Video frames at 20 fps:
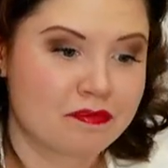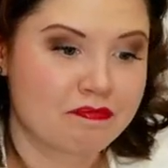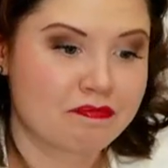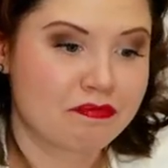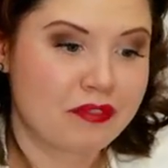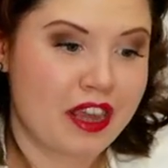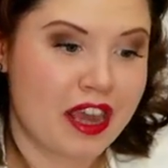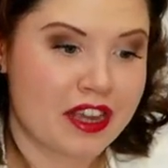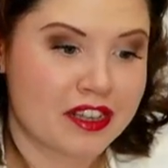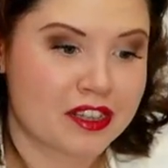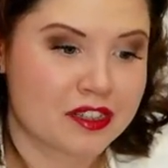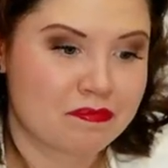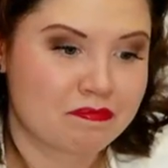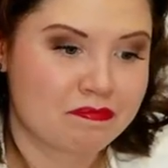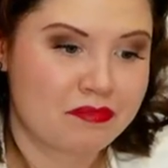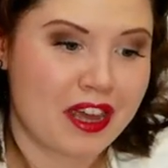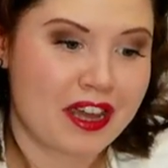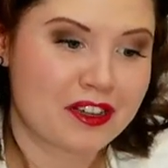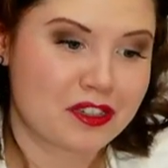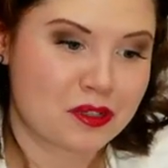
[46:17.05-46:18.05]
Yes,
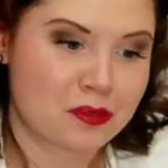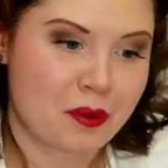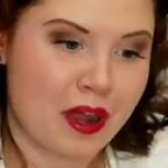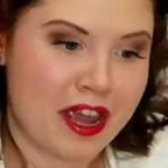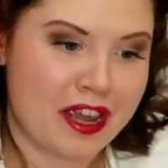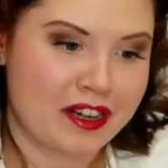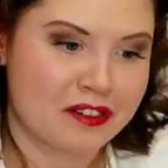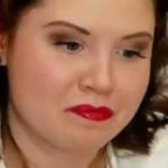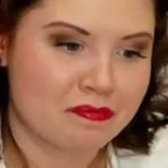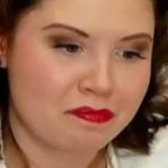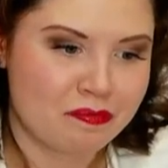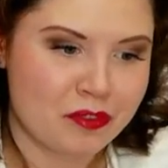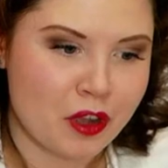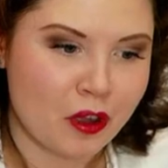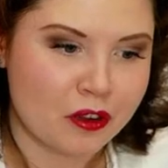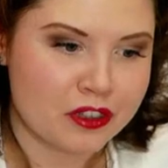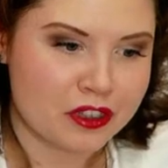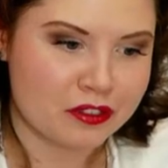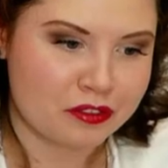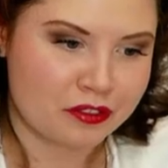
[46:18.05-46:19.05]
thanks, Wayne.
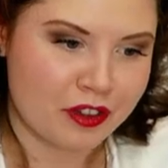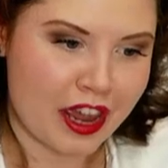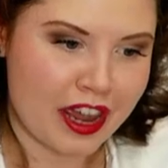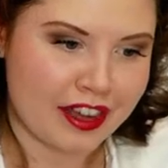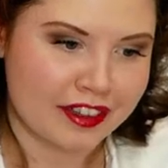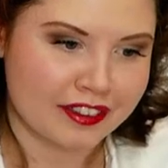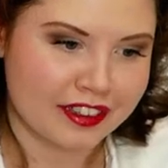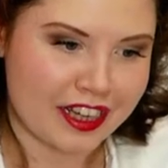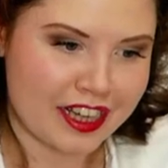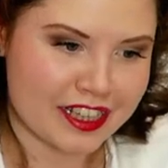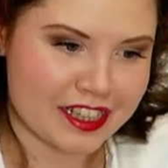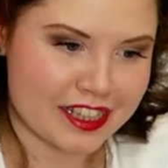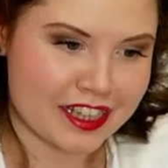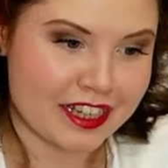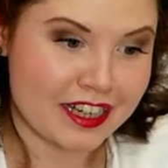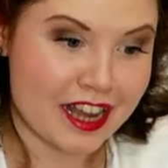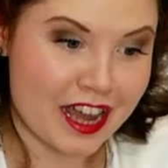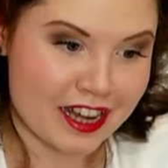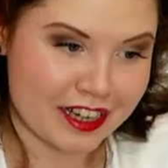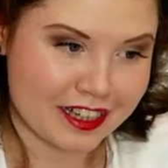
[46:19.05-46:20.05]
Not a fail, it's a
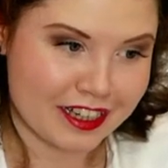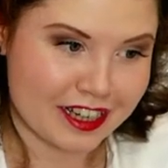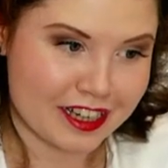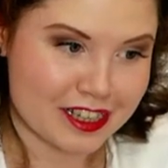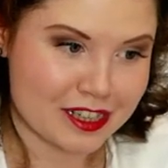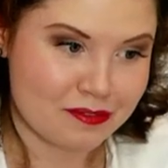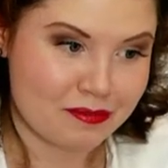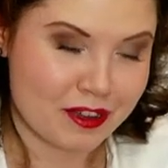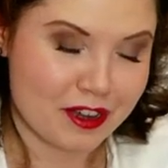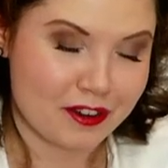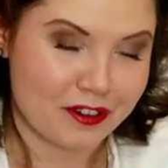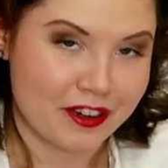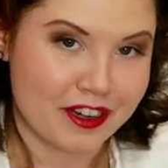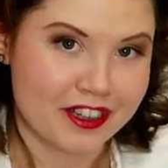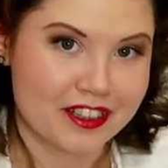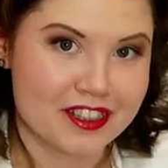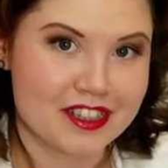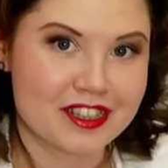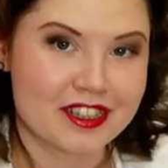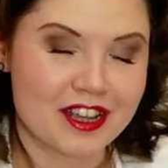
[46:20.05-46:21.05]
learning
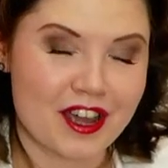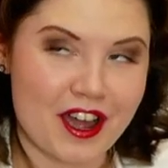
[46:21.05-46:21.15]
experience.